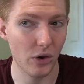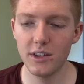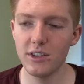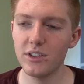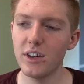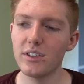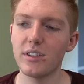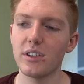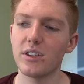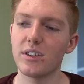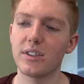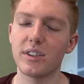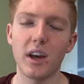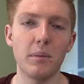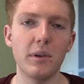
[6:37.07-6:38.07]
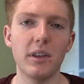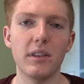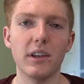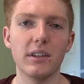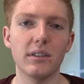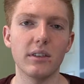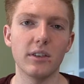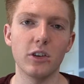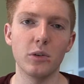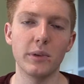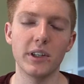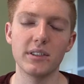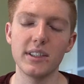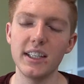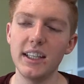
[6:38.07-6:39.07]
This is just such a scummy thing to do,
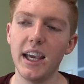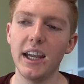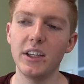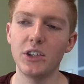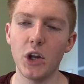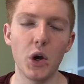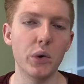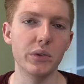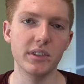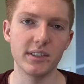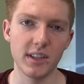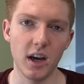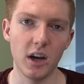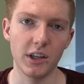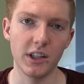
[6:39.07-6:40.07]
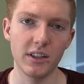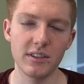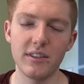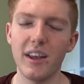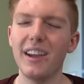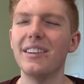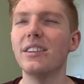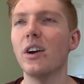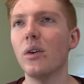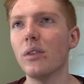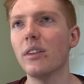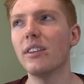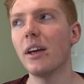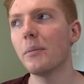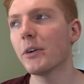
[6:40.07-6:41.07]
because EA knows its audience. They know
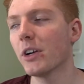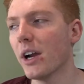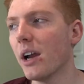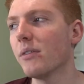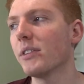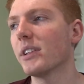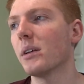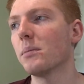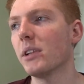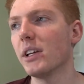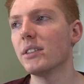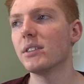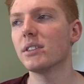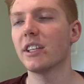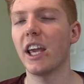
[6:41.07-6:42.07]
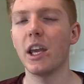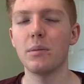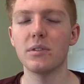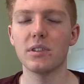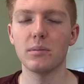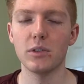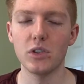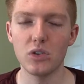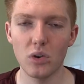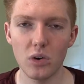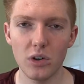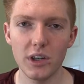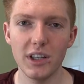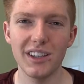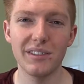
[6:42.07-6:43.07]
the demographic that plays this game is a
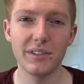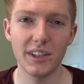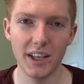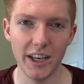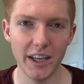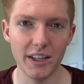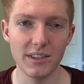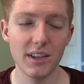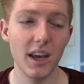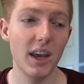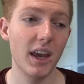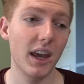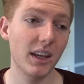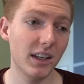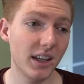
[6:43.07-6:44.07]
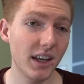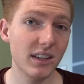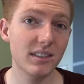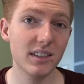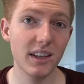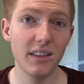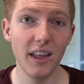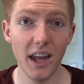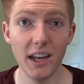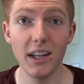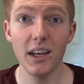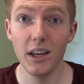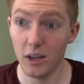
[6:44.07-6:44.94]
majority of kids, and kids can then,